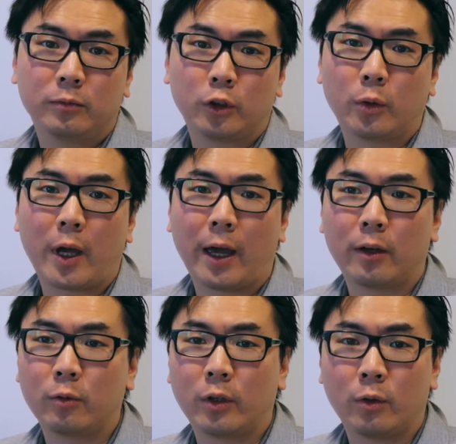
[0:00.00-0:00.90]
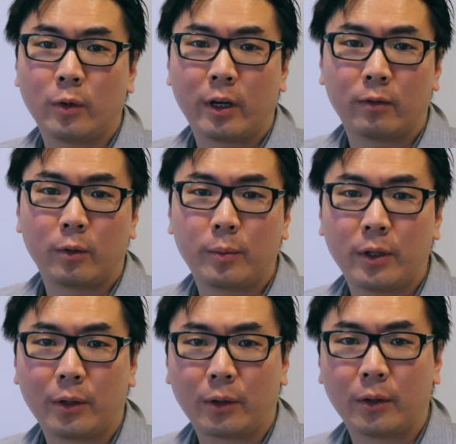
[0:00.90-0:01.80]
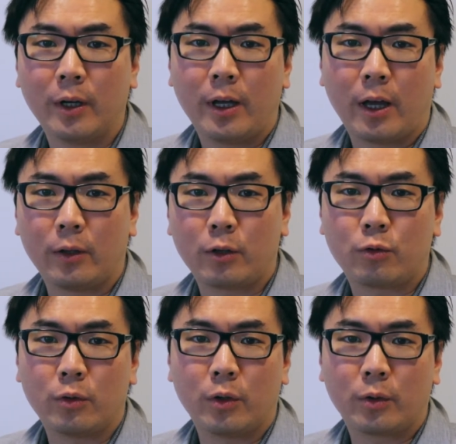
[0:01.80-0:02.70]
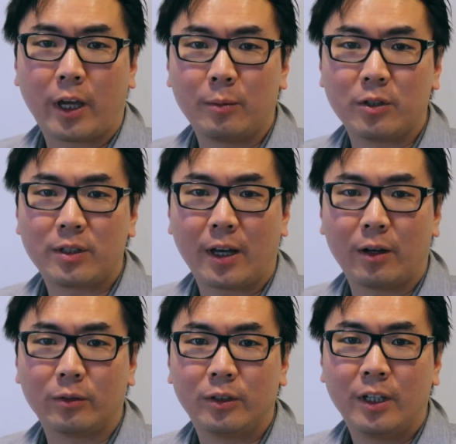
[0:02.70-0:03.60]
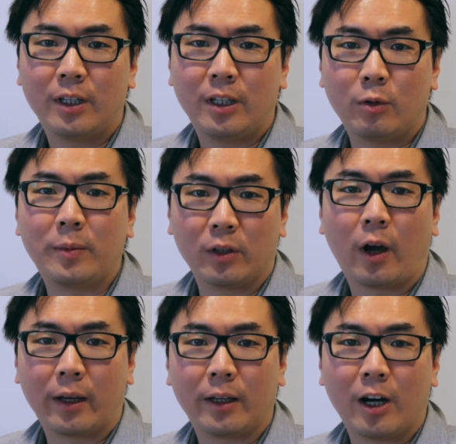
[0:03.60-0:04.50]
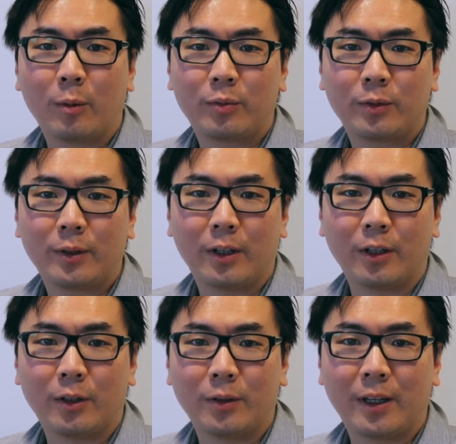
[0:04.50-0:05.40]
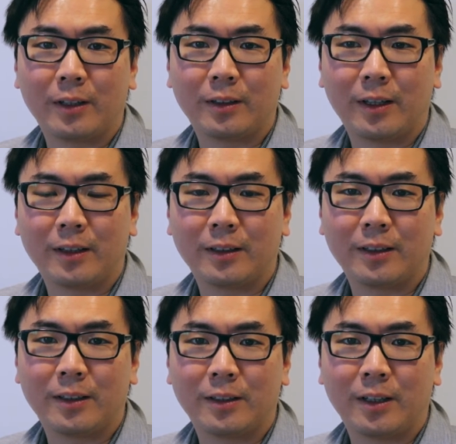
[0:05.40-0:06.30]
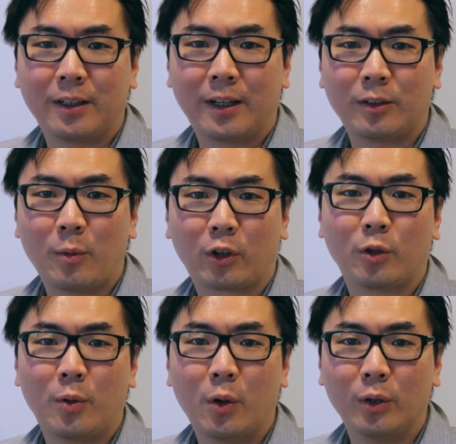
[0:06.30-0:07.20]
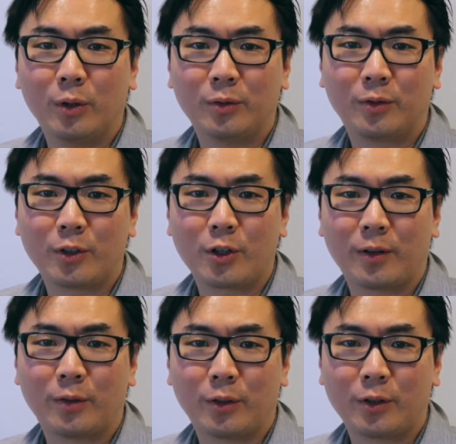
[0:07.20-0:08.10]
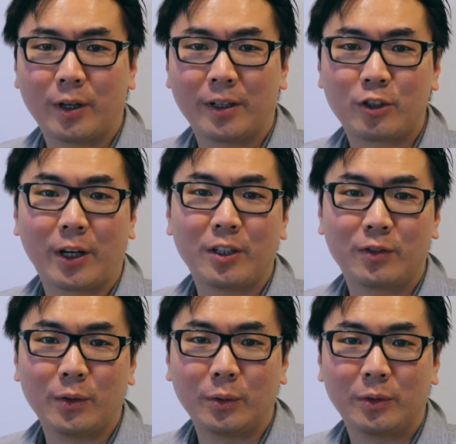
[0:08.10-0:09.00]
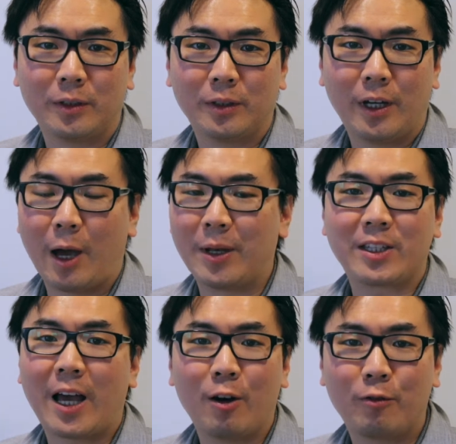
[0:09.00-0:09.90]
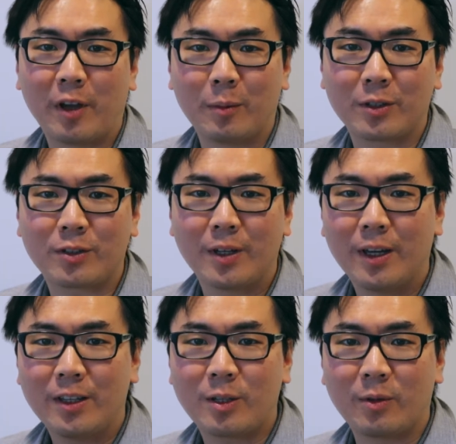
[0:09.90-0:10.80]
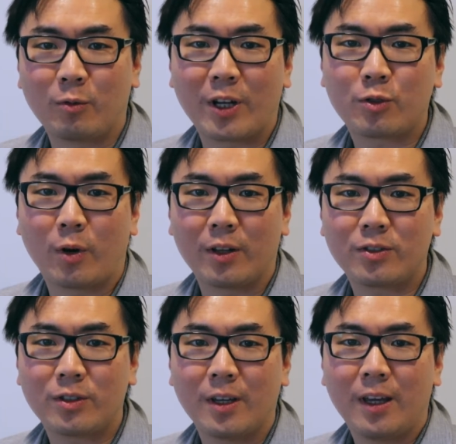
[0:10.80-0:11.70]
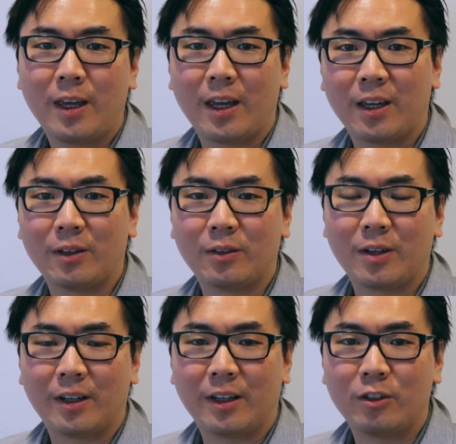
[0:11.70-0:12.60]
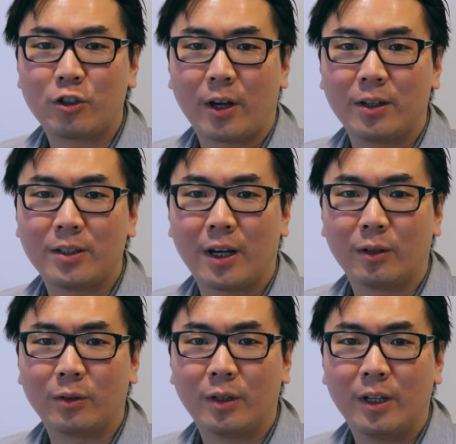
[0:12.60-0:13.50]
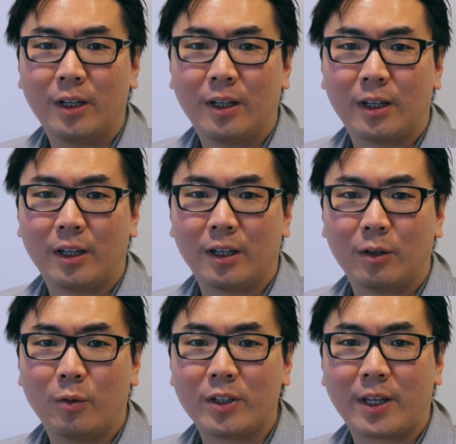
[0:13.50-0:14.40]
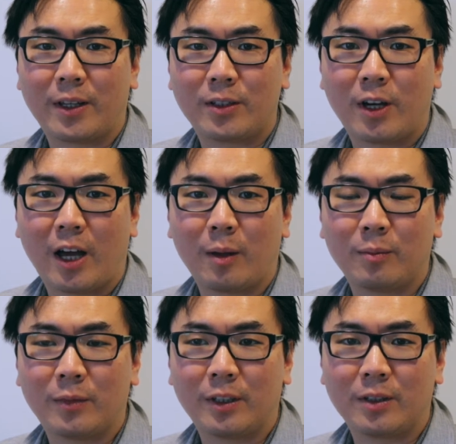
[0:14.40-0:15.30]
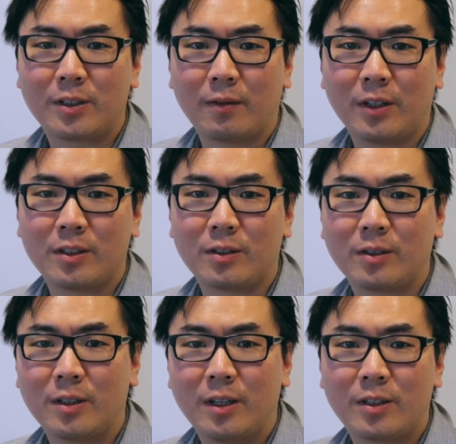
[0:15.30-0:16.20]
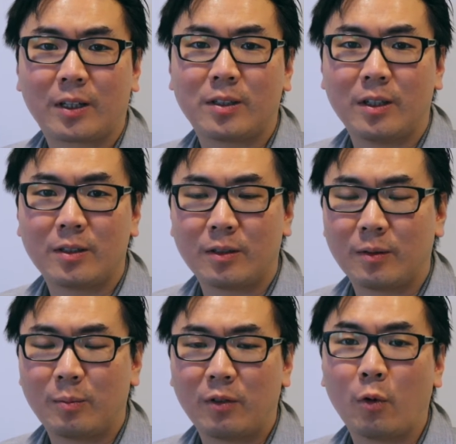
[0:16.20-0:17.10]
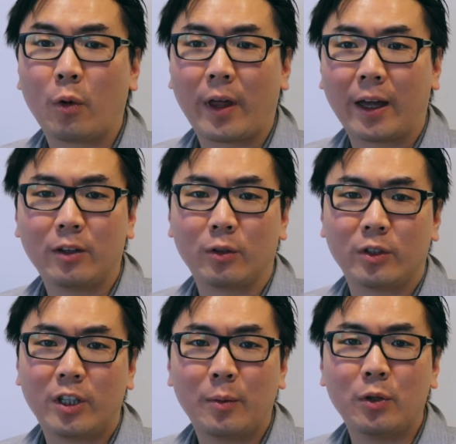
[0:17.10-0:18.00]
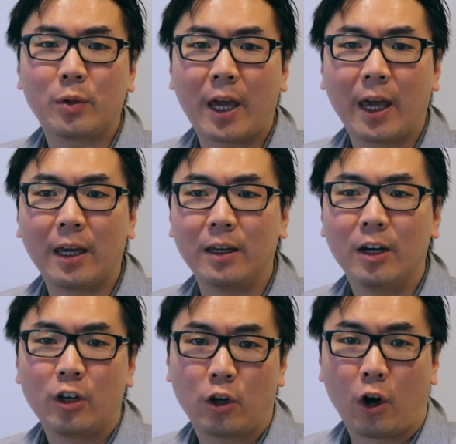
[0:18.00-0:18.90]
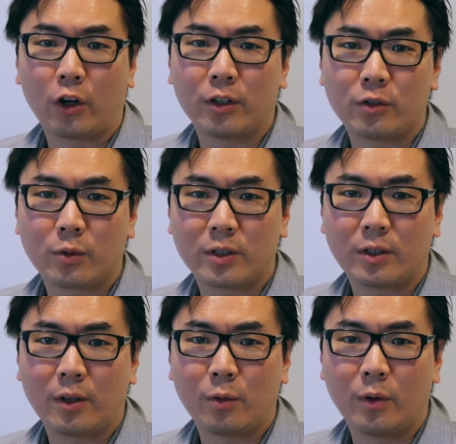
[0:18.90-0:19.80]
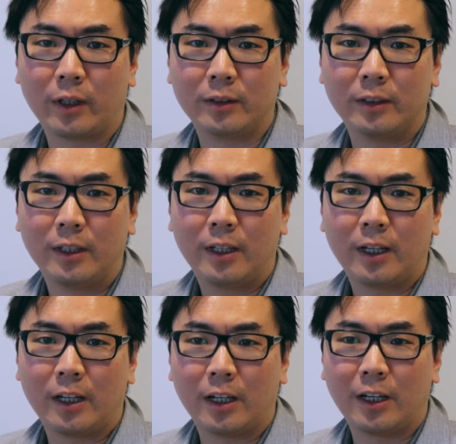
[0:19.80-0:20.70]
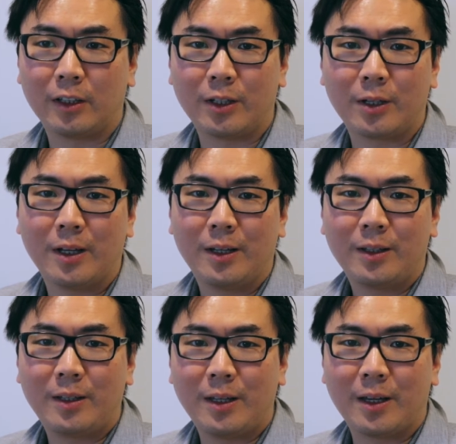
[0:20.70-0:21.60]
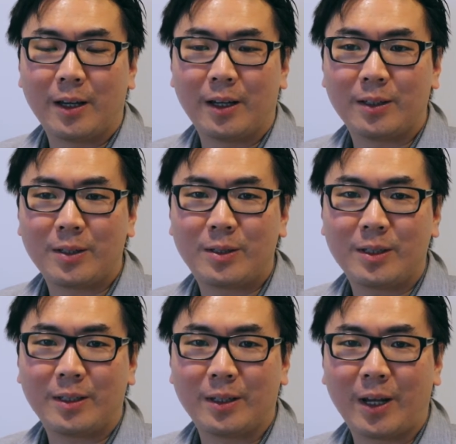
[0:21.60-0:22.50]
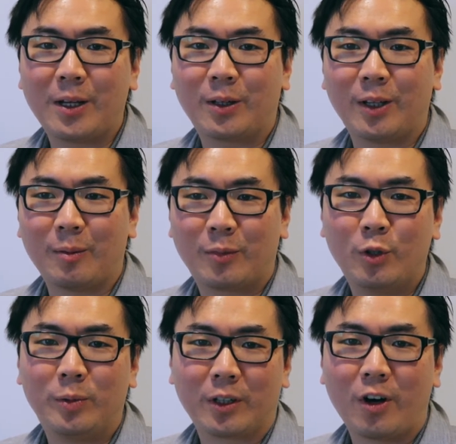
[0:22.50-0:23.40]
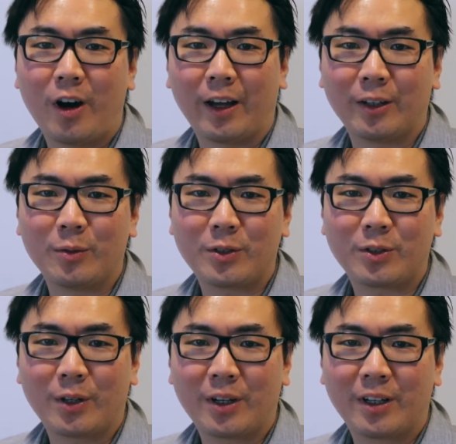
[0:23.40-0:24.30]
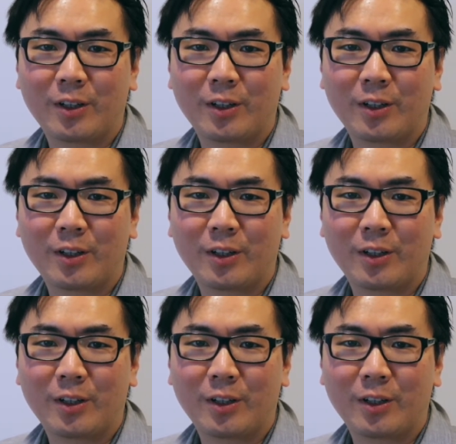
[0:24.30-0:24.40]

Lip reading: So you had, whenever Pierre Elliott Trudeau came to town, he would be lining up, at the Marco Polo for Chinese food. I mean, that's how famous some of the restaurants in Chinatown was at that time in the 70s and 60s, and before that, WK Gardens was another one. The nightclub Kubla Khan was the